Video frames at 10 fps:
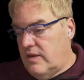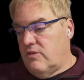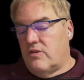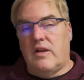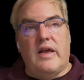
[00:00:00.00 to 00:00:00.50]

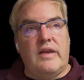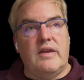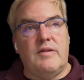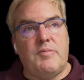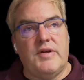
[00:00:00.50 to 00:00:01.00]
like
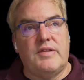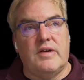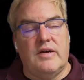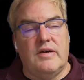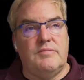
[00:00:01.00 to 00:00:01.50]
it, but
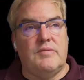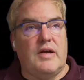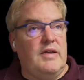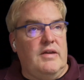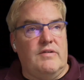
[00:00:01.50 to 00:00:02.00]
I
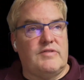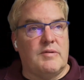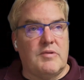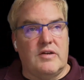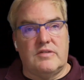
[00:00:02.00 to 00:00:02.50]
have some
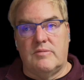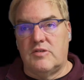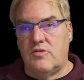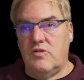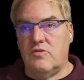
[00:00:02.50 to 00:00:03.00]
customers who
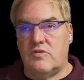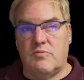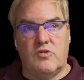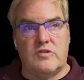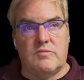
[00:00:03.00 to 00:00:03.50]
use
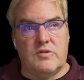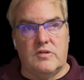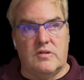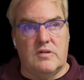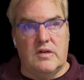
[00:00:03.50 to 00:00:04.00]

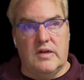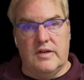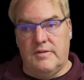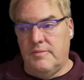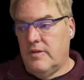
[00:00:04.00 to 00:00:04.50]
multiple
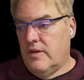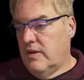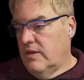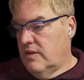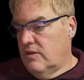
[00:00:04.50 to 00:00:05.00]

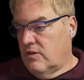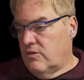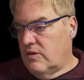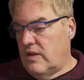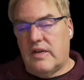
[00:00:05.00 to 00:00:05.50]

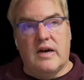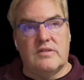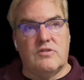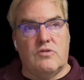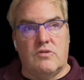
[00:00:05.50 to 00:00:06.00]

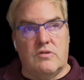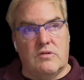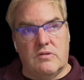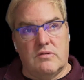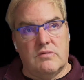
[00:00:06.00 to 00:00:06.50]

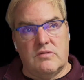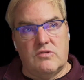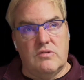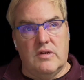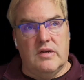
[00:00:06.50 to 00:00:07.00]
Elgato
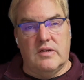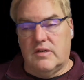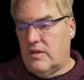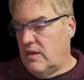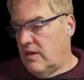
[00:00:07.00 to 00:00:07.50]

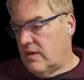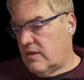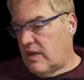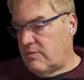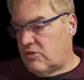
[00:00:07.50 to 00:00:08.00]

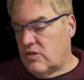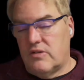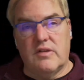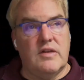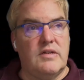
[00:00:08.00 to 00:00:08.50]
capture
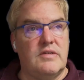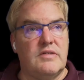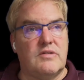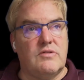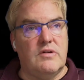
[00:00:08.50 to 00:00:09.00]
things,
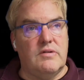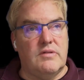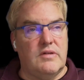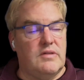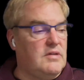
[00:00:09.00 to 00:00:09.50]
or
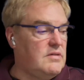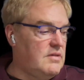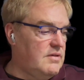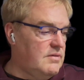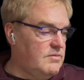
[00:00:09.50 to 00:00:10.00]

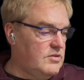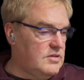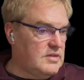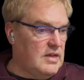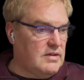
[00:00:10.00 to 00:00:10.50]
the what is
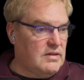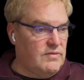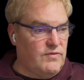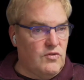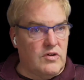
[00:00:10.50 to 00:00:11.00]
that
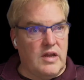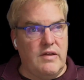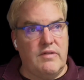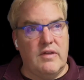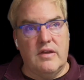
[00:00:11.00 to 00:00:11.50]
4K
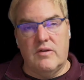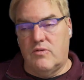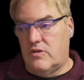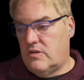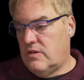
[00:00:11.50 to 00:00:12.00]
thing,
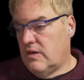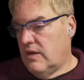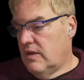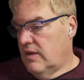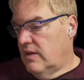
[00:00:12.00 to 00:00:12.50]
or
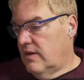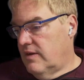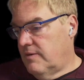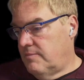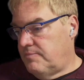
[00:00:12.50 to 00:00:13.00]

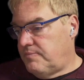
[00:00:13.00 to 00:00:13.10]
the